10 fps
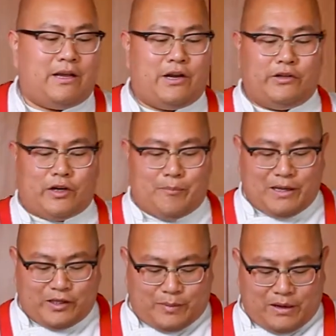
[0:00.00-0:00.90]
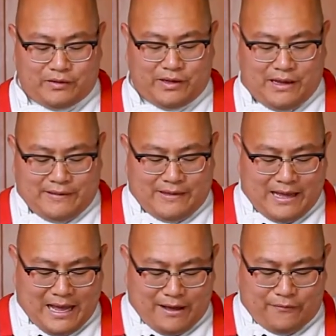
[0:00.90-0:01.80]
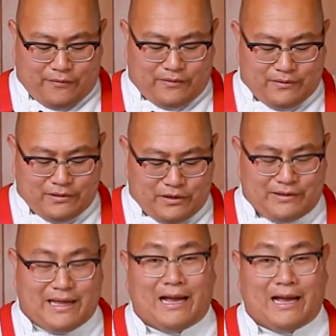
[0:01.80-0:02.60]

Here's our bean sprouts. They have, look at